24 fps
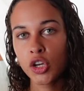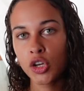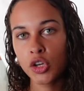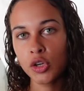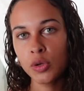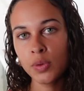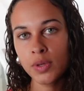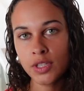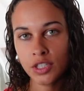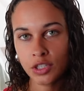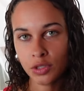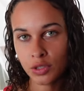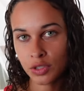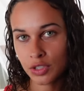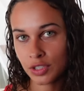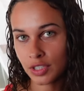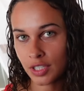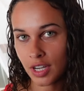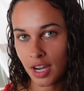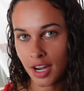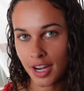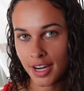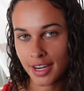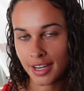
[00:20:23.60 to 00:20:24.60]
Who is your
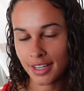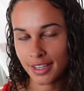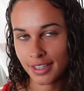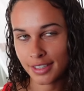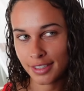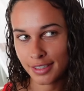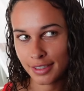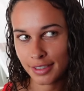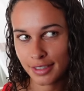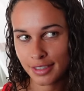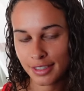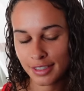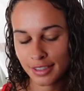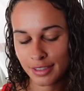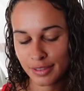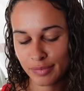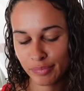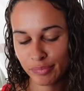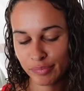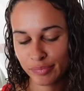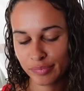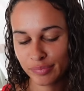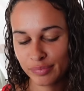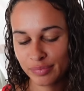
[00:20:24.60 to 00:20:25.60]
stylist?
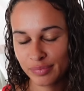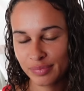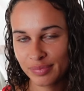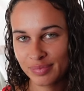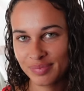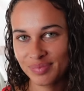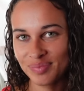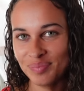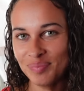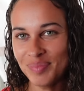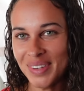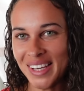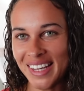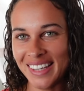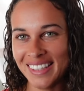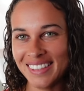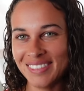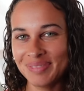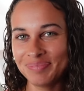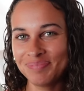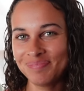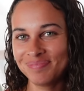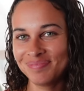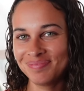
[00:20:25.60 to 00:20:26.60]
Me
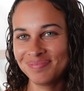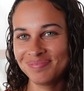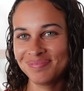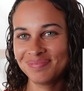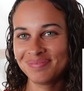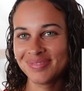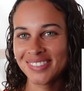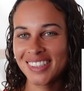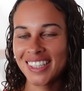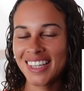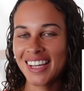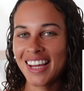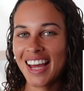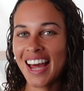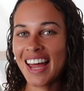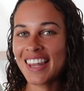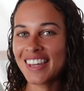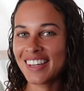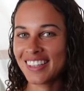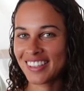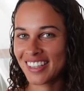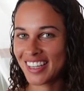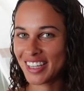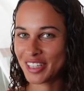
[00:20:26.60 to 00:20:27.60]
and
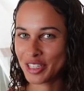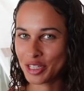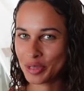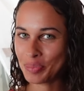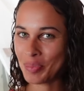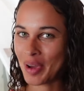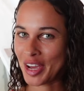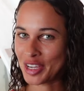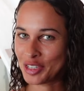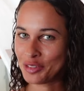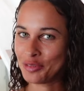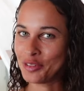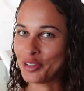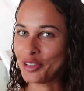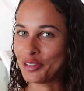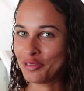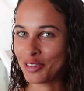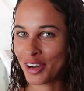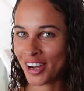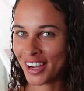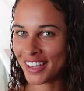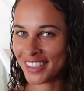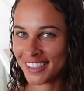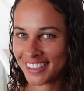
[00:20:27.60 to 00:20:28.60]
then I asked Bash for
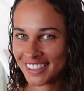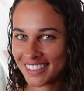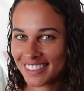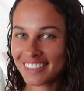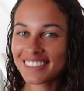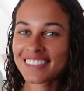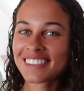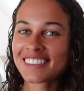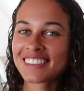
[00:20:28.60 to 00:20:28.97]
advice.